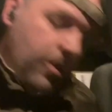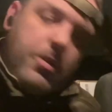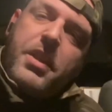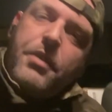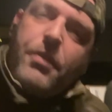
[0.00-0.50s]

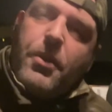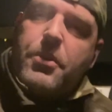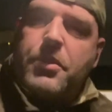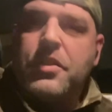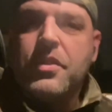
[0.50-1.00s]
Okay
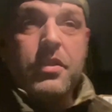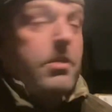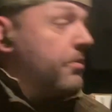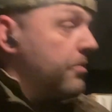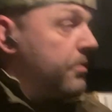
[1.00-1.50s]
folks,
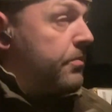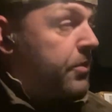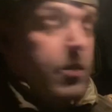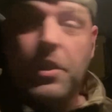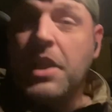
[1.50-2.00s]

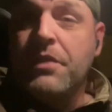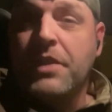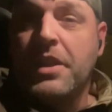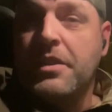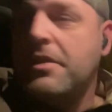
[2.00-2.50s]
good
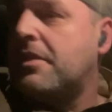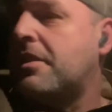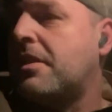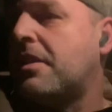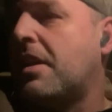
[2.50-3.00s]
evening.
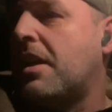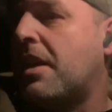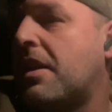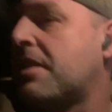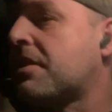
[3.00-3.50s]

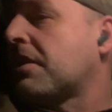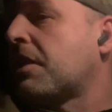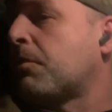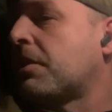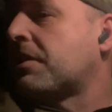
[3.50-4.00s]
It's a
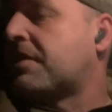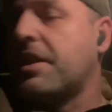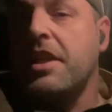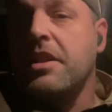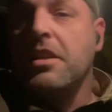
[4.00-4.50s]
late one
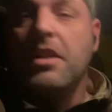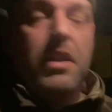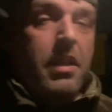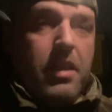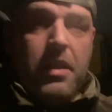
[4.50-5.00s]
tonight.
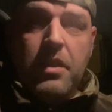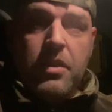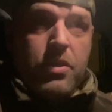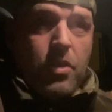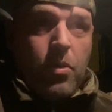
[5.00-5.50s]

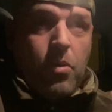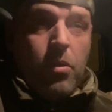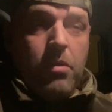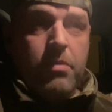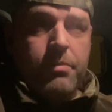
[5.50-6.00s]

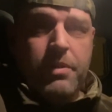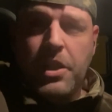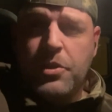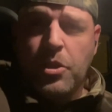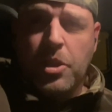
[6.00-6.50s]
So, here
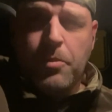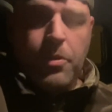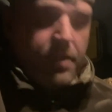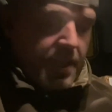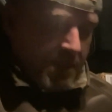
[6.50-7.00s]
to talk
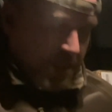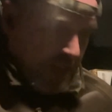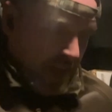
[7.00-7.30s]
about this